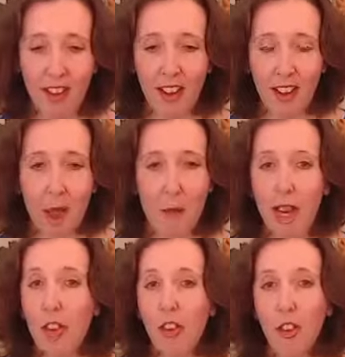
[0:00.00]
I
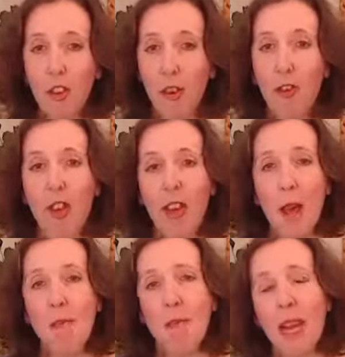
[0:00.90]
may just surf the net
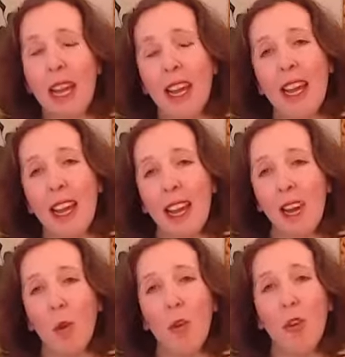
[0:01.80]
and play
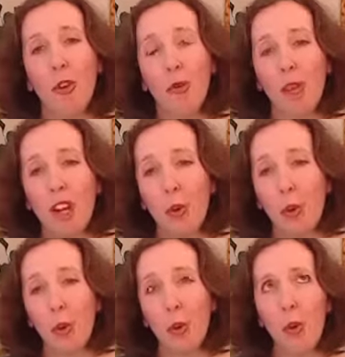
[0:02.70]
and watch some
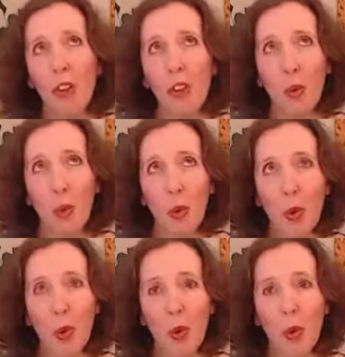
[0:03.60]
videos and
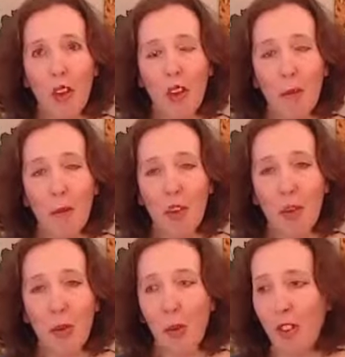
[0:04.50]
audio. Might
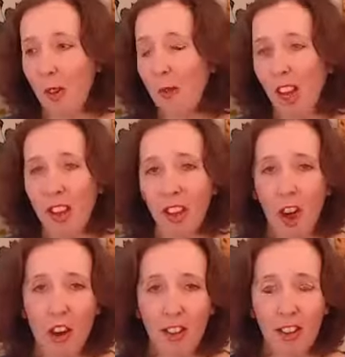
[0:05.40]
do something in the
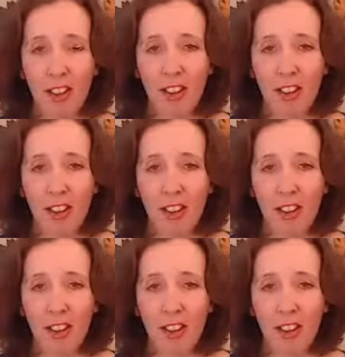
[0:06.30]
garden.